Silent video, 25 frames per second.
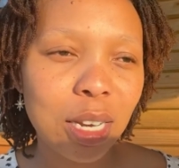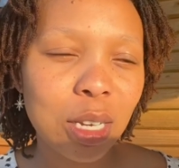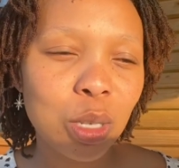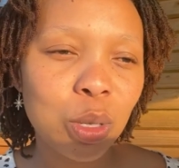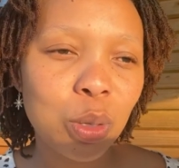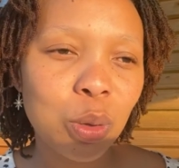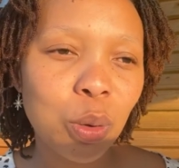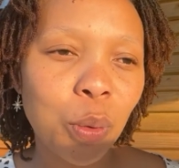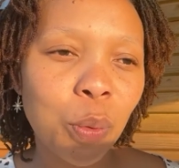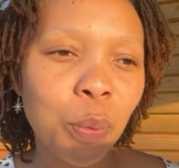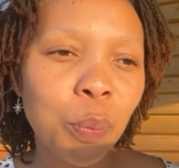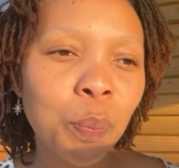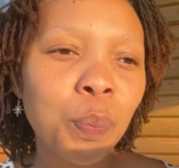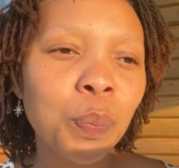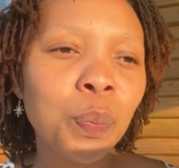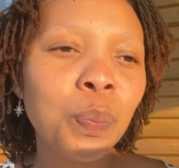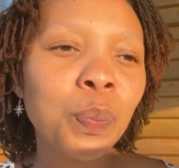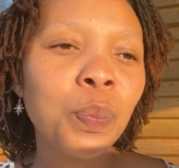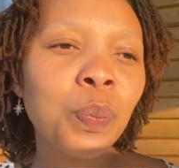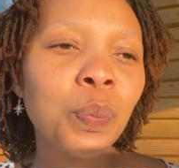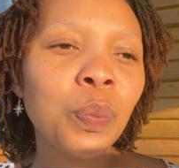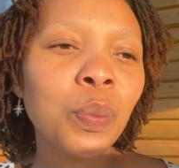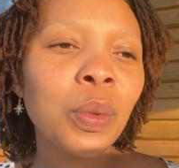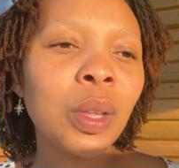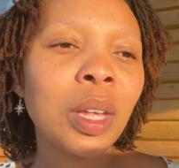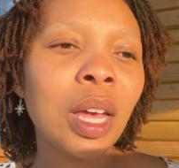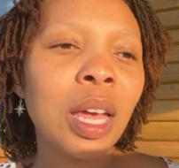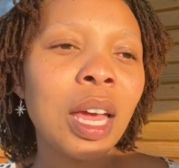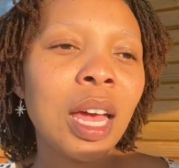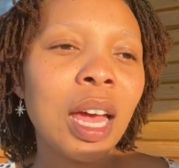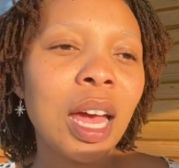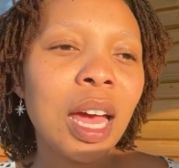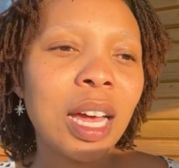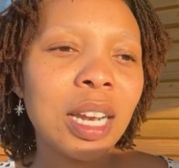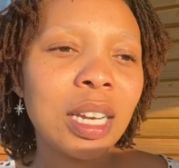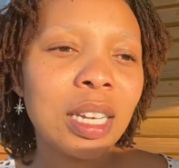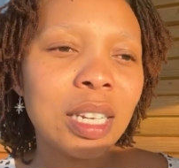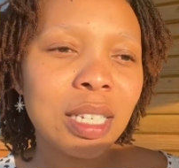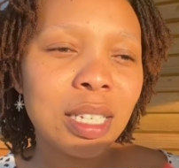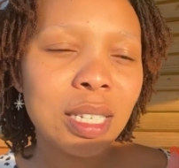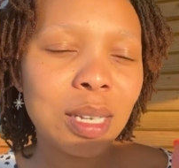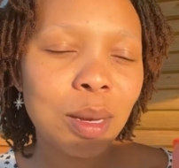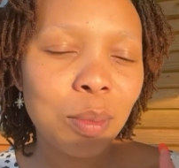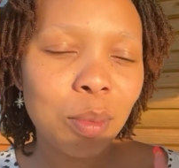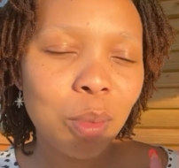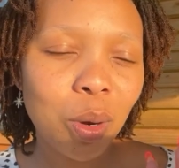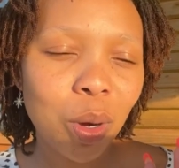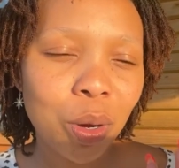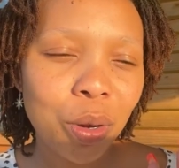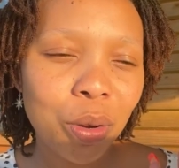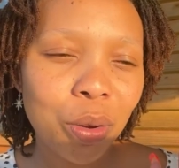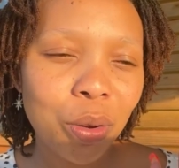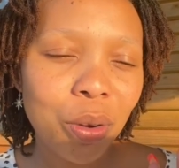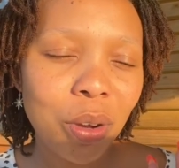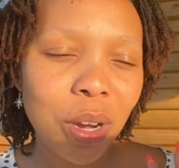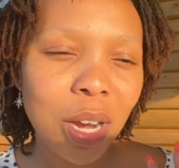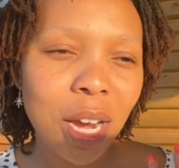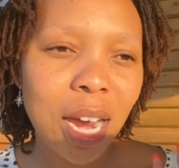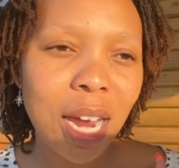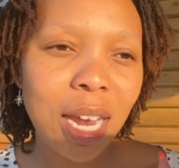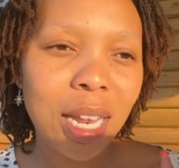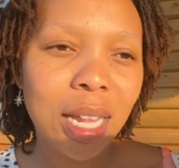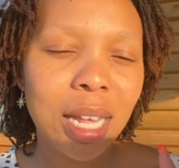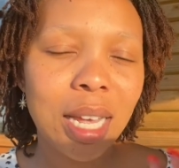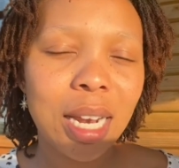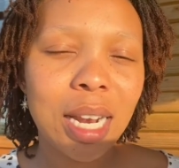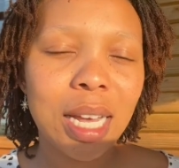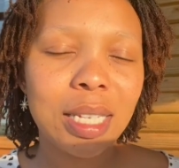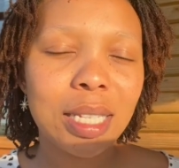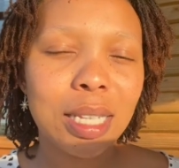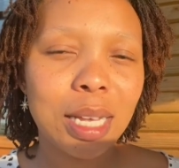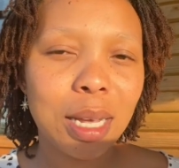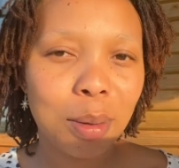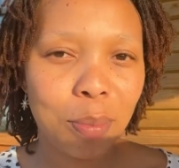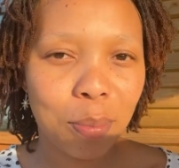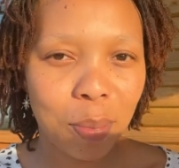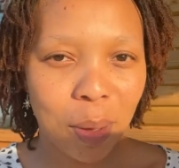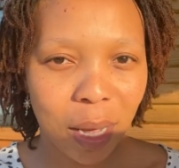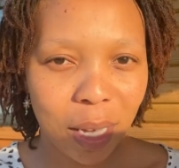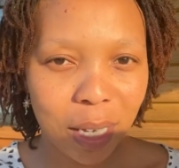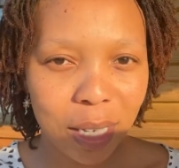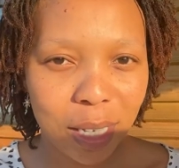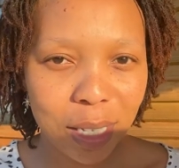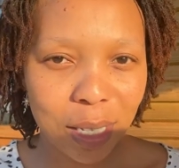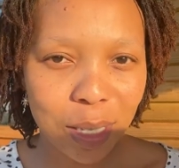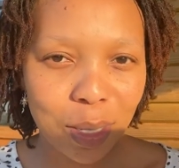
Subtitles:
So I did some laundry and then I started packing.